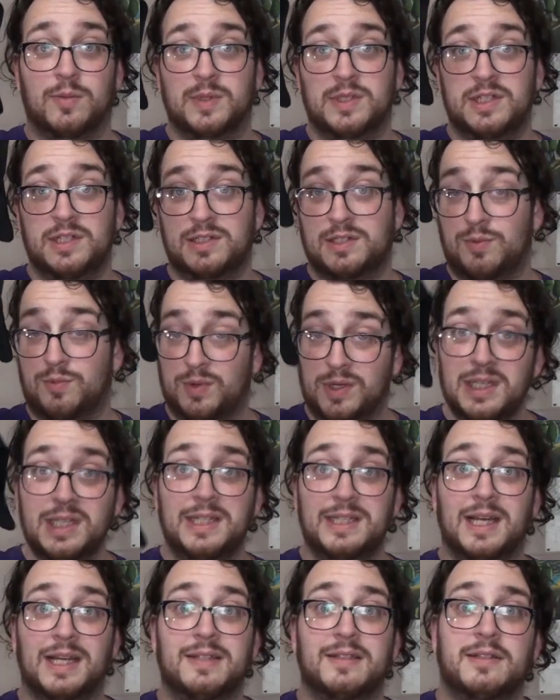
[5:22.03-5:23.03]
which is a really
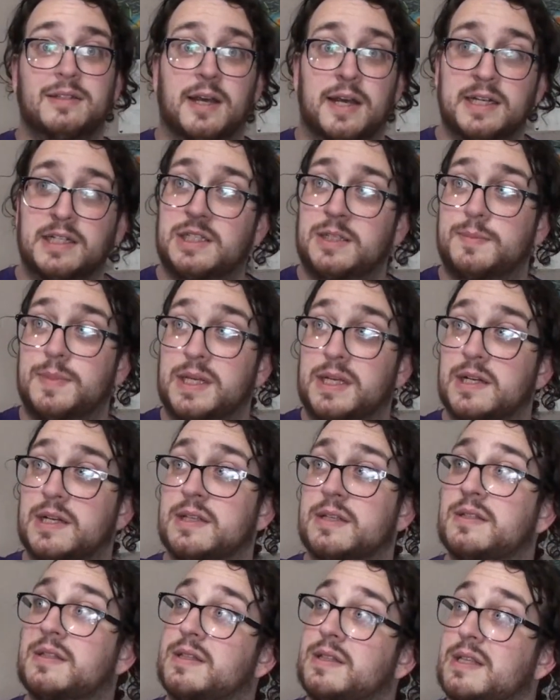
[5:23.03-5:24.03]
nice touch
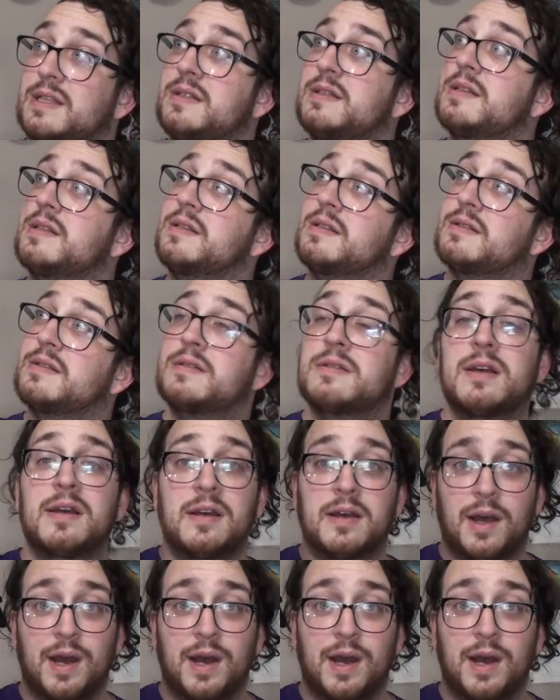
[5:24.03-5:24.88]
because this is